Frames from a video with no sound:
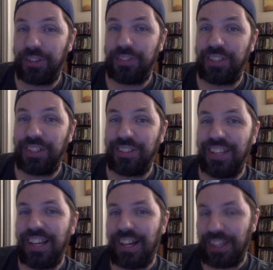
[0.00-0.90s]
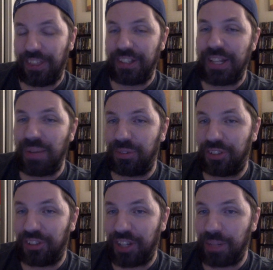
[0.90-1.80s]
says, "I thought that was a
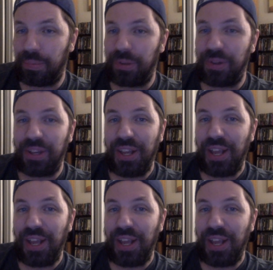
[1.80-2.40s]
chalkboard."